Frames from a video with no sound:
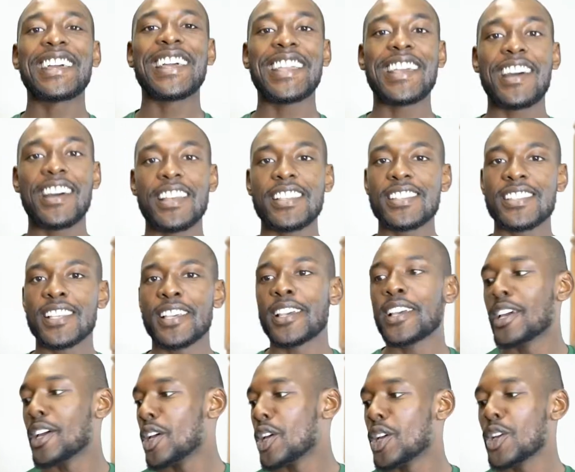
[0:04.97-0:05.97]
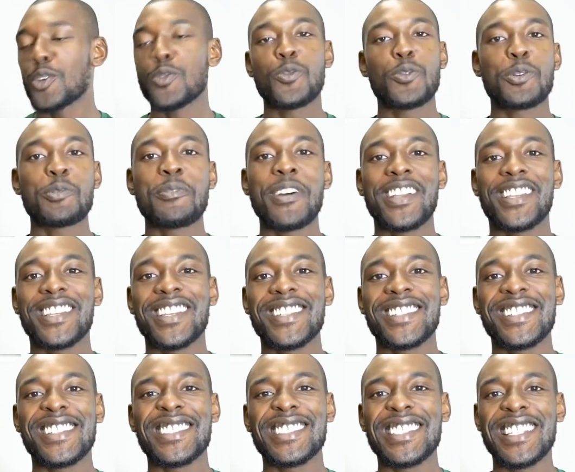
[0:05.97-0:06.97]
guys, we're in my kitchen
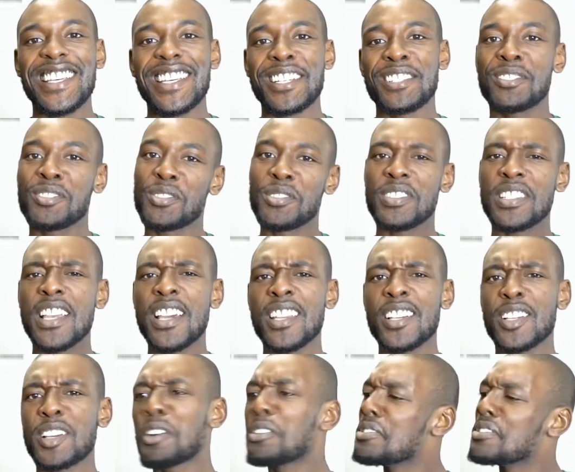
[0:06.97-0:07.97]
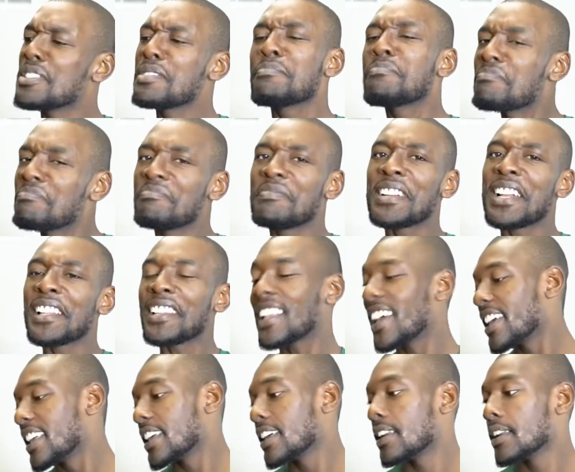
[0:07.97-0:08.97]
today, so it's kind of cozy, but I
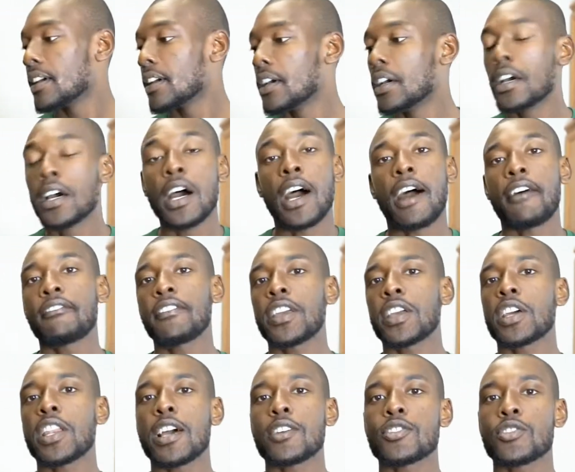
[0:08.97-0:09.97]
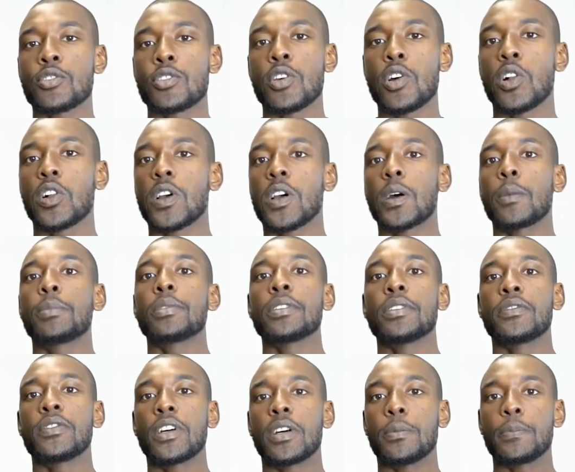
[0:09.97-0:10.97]
like it. I figured I'd show you all a couple
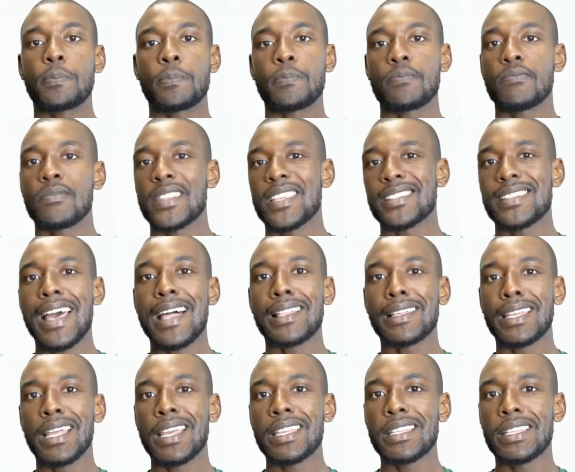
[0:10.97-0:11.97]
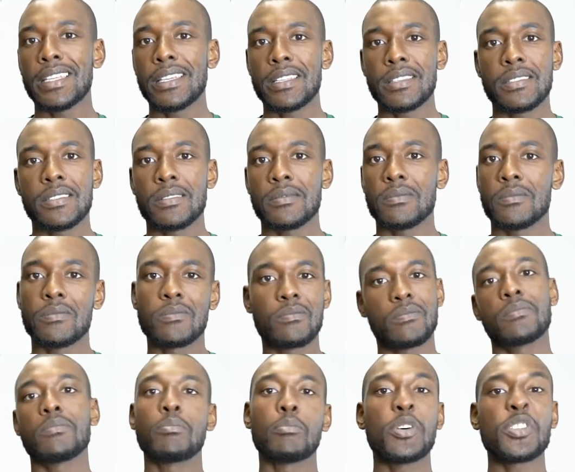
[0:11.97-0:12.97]
of salad ideas.
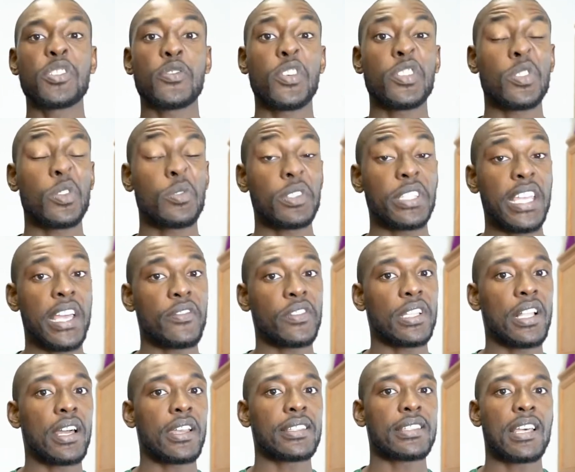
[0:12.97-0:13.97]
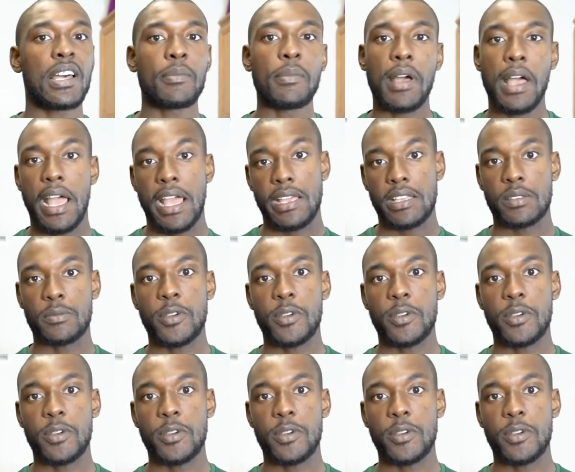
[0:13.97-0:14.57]
Most of us don't really have a lot of time, I